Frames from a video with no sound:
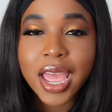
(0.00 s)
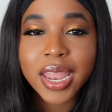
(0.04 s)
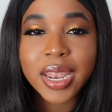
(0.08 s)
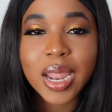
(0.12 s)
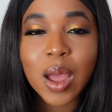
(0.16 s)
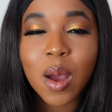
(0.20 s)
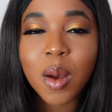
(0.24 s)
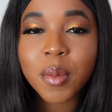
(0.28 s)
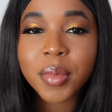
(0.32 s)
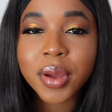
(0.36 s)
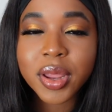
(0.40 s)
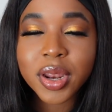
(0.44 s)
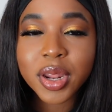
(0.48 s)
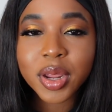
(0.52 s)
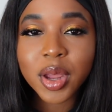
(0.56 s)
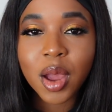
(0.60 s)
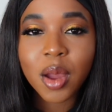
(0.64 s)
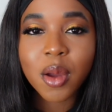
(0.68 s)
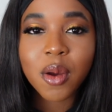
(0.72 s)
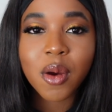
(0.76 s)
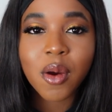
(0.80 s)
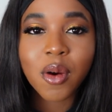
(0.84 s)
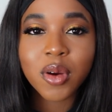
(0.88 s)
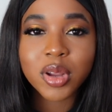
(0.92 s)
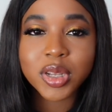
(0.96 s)
and now I'm gonna
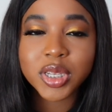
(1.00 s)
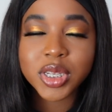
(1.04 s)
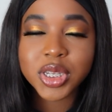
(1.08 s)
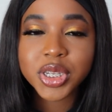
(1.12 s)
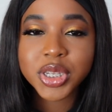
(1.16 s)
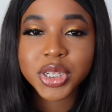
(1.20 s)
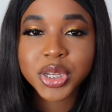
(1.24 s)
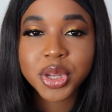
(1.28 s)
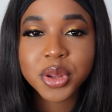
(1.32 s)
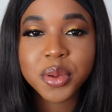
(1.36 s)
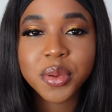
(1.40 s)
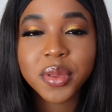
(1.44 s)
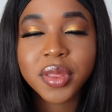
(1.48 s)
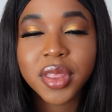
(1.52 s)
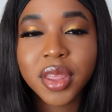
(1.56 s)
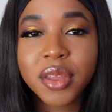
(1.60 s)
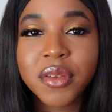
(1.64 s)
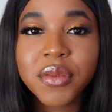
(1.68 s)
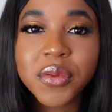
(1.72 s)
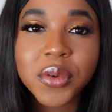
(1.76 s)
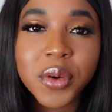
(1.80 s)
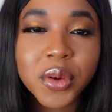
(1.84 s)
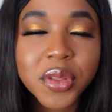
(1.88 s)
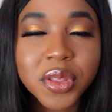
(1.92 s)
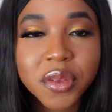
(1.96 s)
go on to the
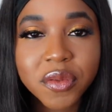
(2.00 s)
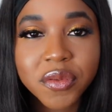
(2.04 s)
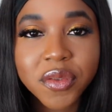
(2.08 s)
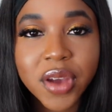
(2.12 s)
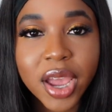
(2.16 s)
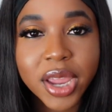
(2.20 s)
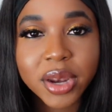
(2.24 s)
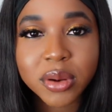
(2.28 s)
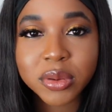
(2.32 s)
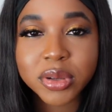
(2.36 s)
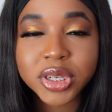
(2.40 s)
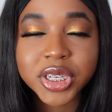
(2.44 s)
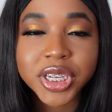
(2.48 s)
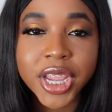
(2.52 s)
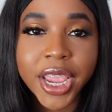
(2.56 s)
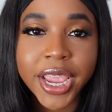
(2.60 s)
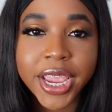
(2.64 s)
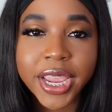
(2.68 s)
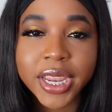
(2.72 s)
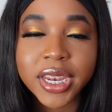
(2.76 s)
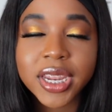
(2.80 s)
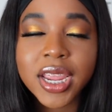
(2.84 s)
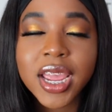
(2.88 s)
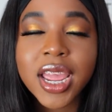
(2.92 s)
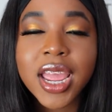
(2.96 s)
fourth and final
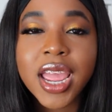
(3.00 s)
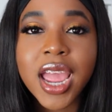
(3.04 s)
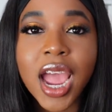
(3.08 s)
shade.